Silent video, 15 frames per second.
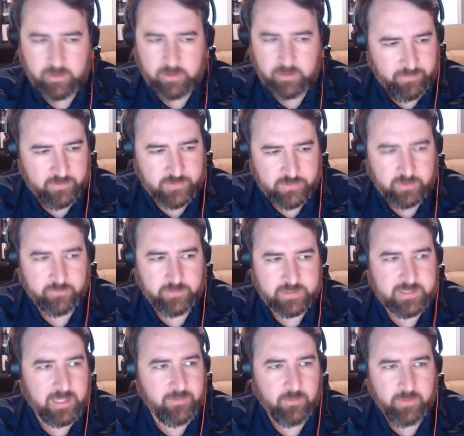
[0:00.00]
at the
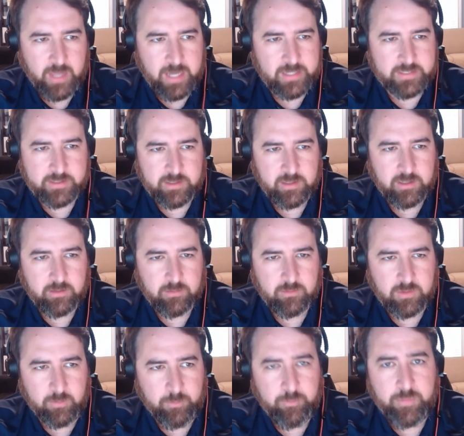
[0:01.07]
surface level, that is the
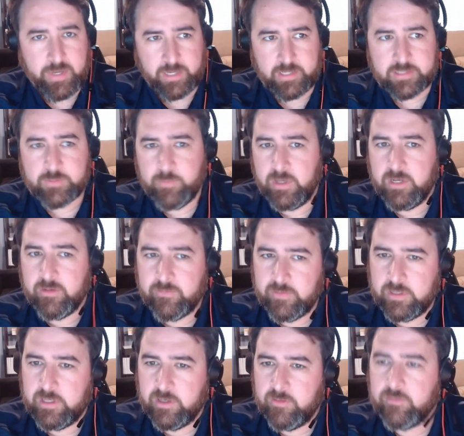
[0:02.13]
biggest
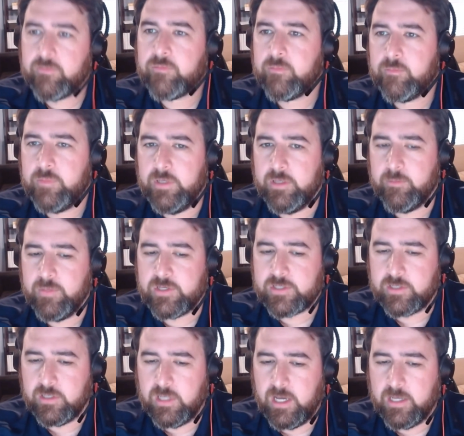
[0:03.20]
benefit of being
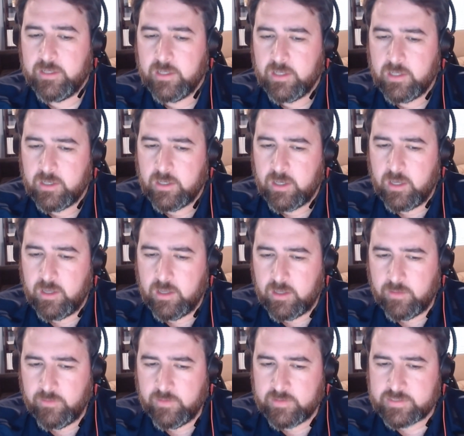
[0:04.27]
mission aligned.
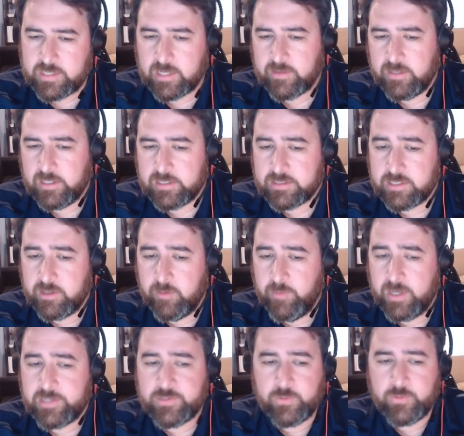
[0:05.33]
And then the second thing is it
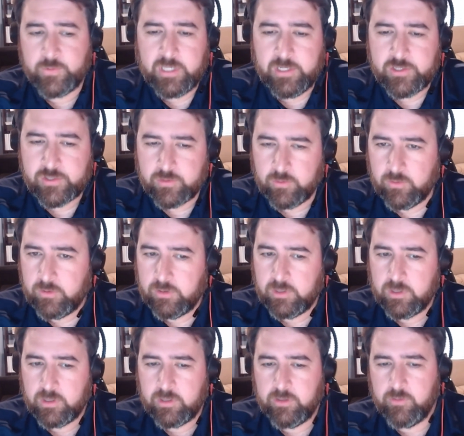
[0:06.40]
makes you intentional.
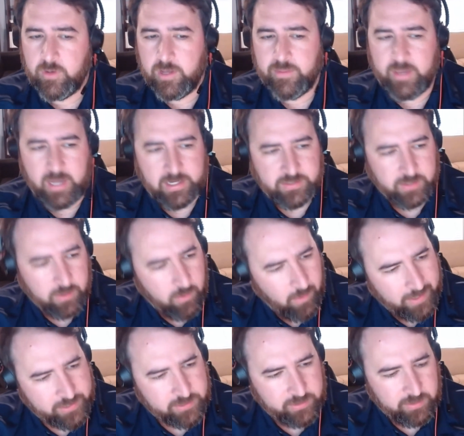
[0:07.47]
They ask a
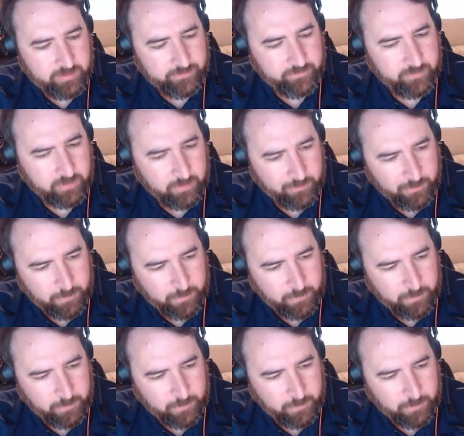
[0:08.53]
question of,